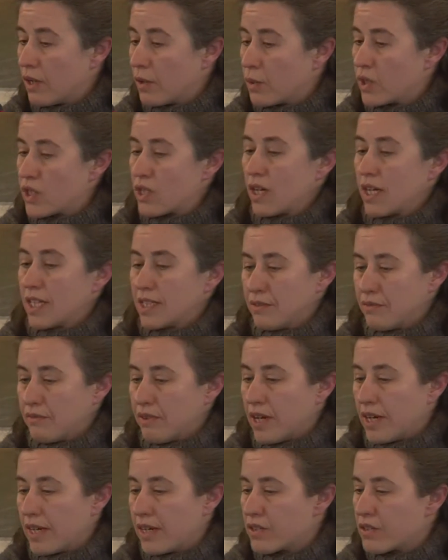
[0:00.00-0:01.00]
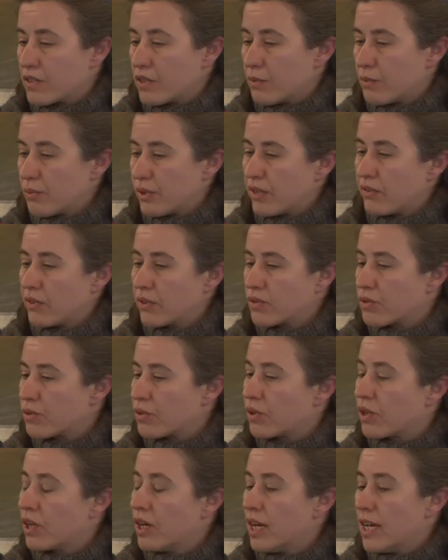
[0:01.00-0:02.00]
which I define as the previous
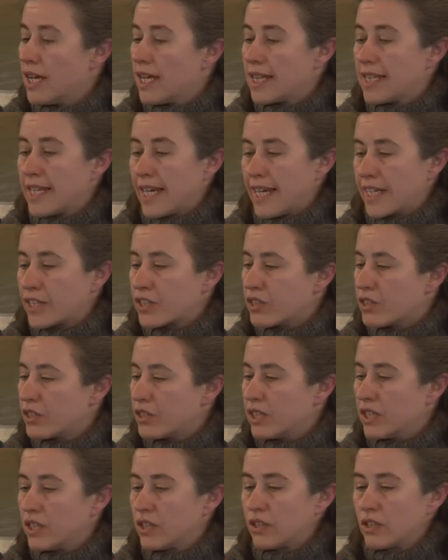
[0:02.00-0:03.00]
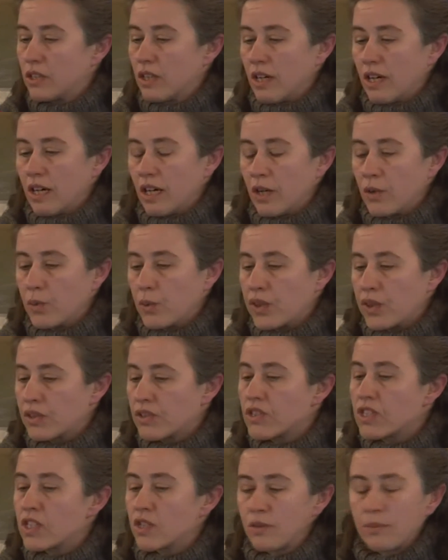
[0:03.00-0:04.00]
or the election year with
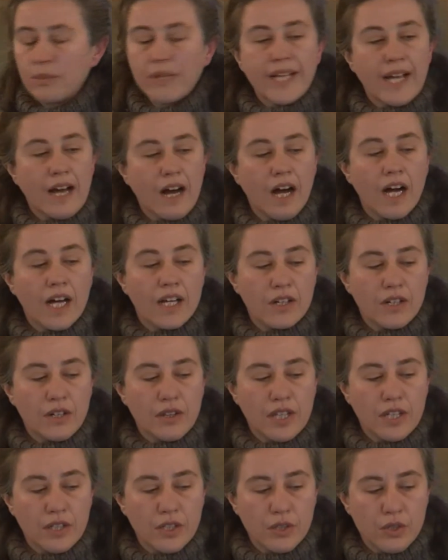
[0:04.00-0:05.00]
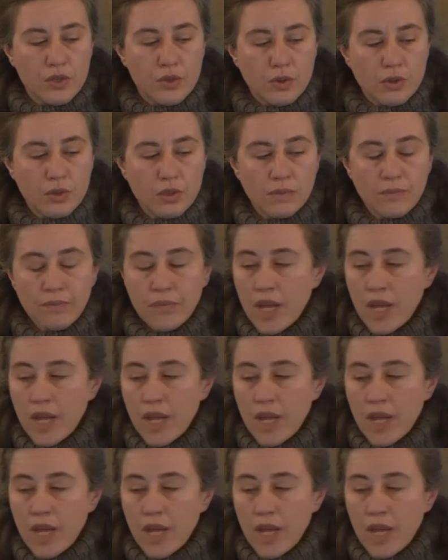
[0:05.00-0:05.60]
considerably higher than usual